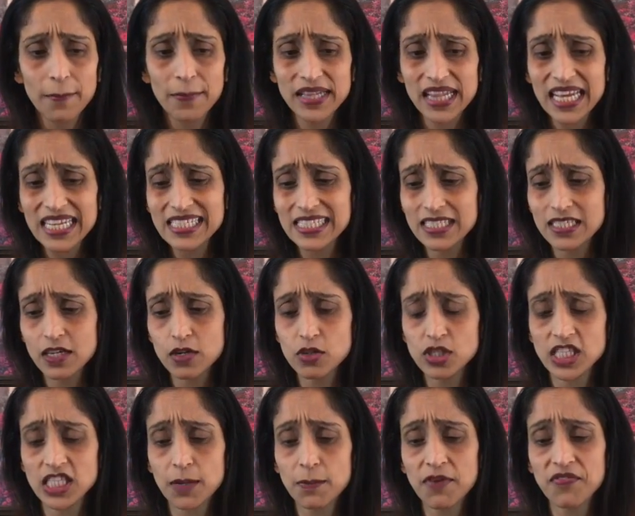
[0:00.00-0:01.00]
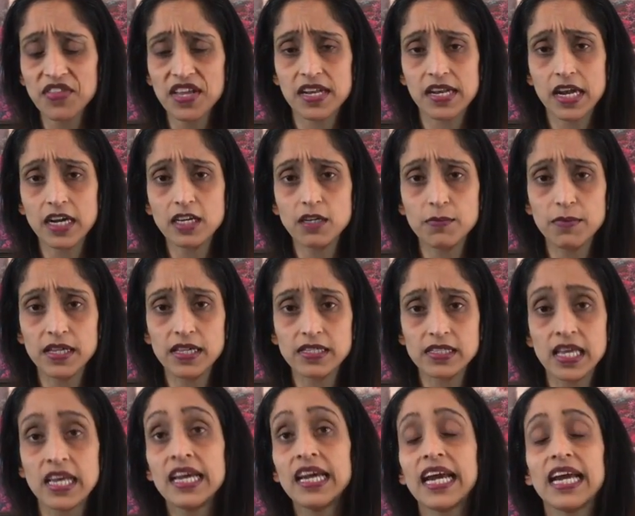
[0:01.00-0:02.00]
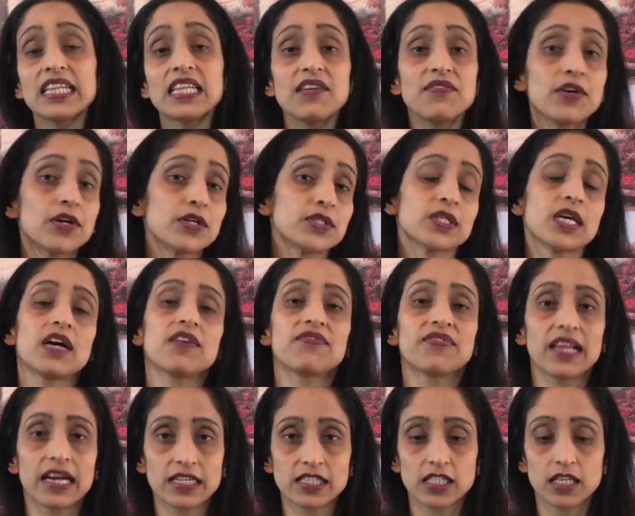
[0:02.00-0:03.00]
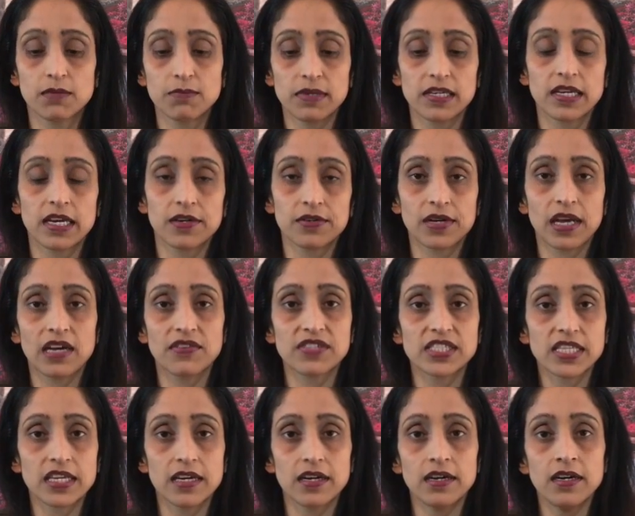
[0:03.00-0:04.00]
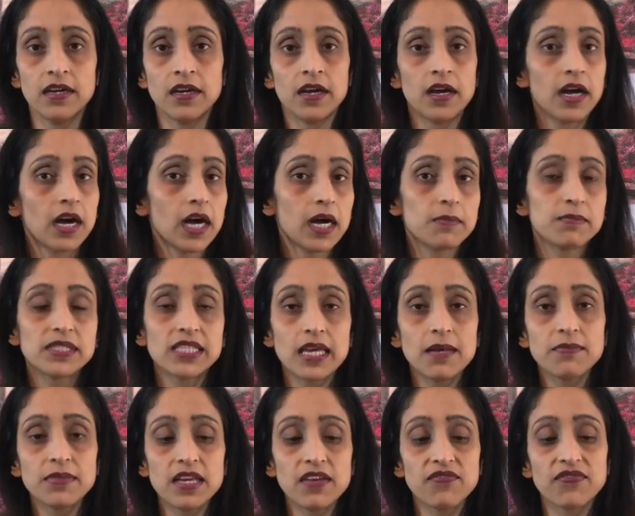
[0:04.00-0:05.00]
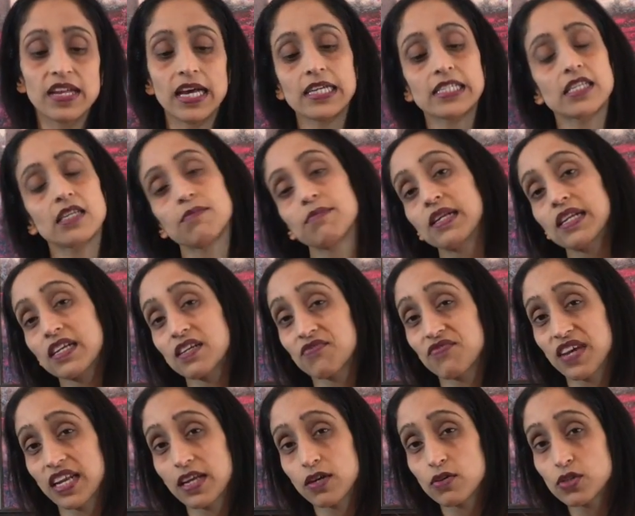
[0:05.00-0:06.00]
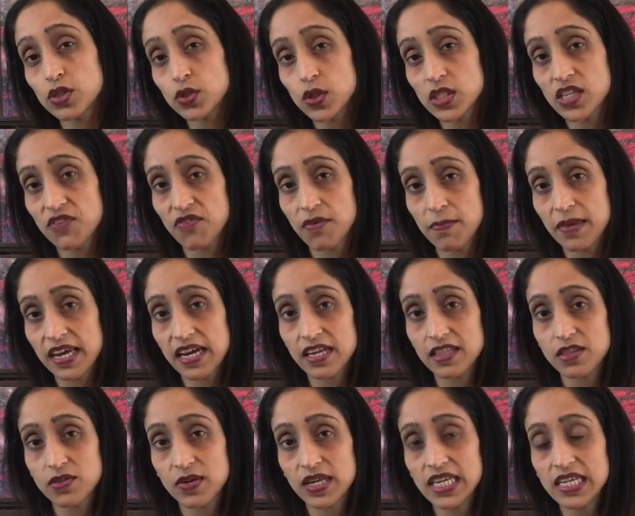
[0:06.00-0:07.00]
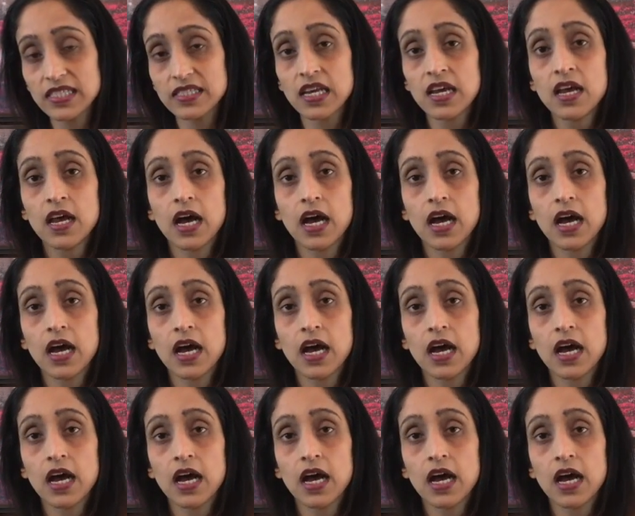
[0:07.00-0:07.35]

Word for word: But that's, you know, some of the nut milks. And then we also have flaxseed milk. I don't have it here. Same thing, flaxseed milk, a very good source of omega-3s.